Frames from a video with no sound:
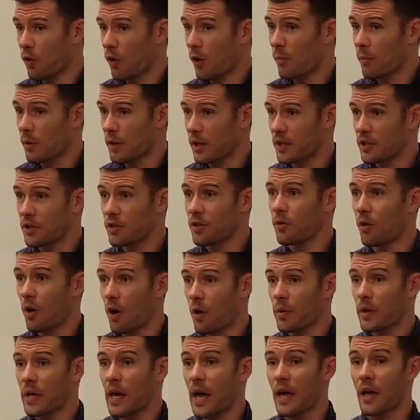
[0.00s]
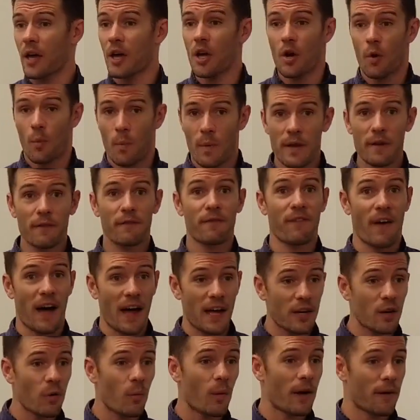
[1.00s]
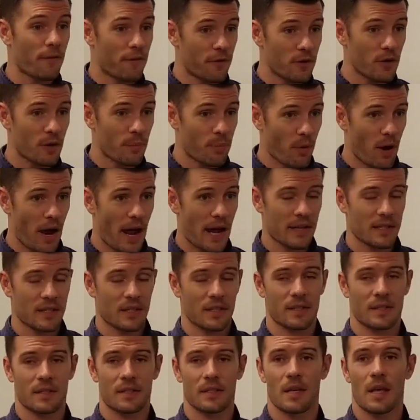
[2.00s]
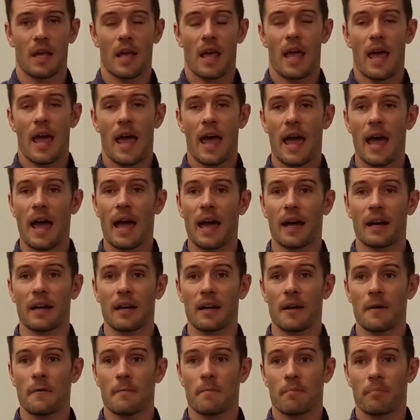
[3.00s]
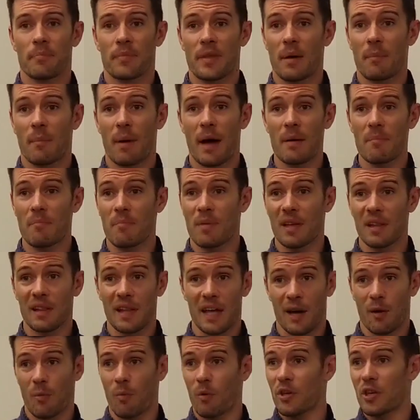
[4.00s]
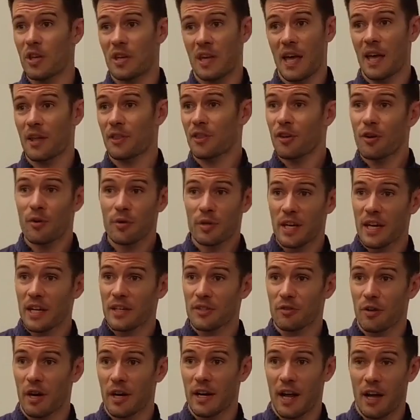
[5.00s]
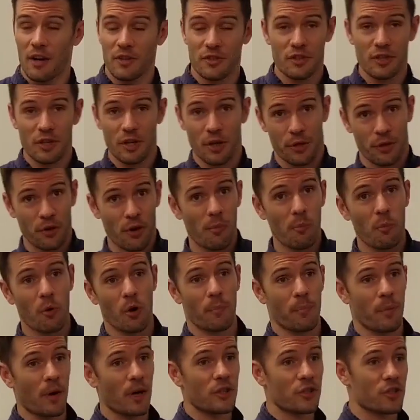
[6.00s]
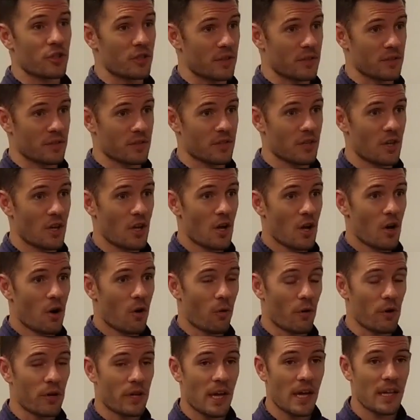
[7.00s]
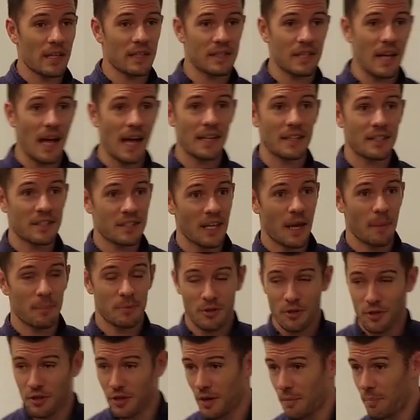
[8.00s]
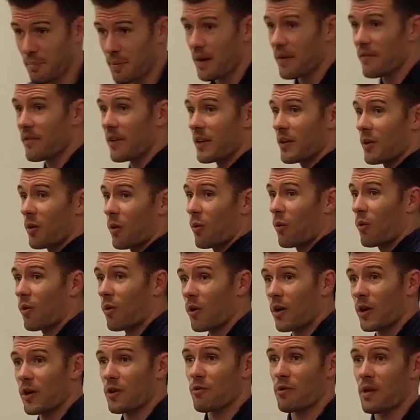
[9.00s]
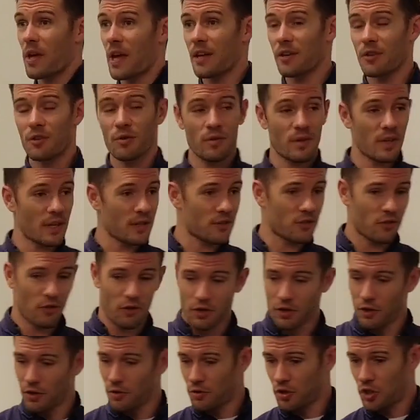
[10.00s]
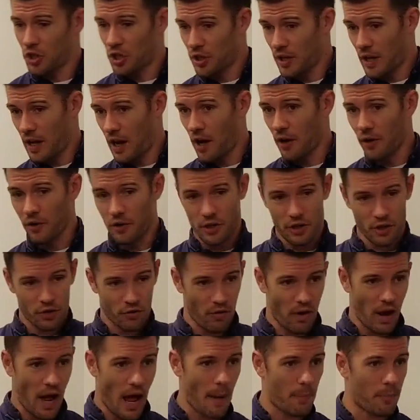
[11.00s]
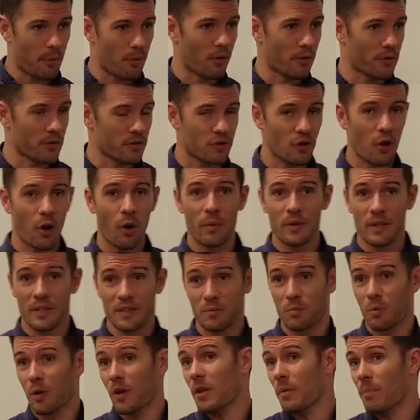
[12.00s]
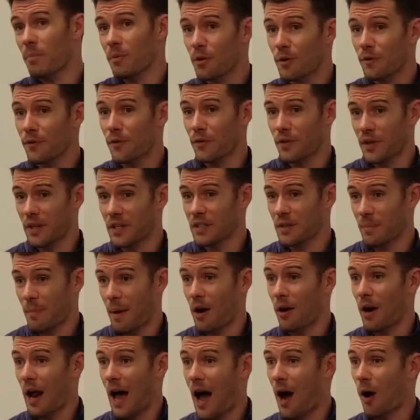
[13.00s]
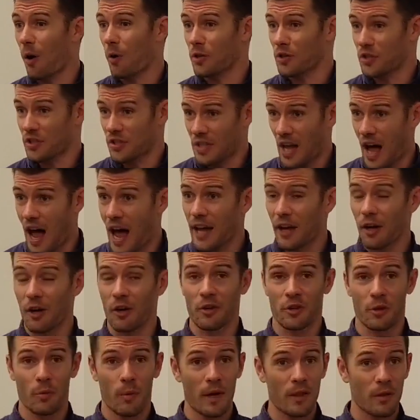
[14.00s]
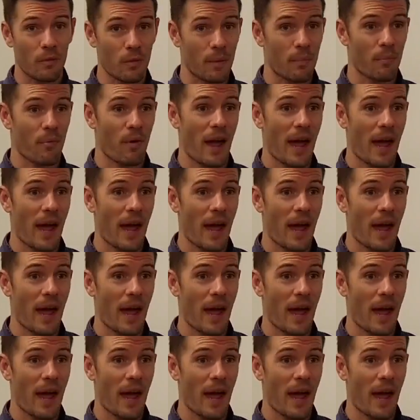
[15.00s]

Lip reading: it might be like, well, you can't throw kicks right now, so you're going to throw more punches. Or you can't sidestep, so you're going to pivot. Or you can't do this, so you're going to do chin out, or you're going to grapple. That's one of the beautiful things about our style and the way that we practice, is there are so many different things that we can do.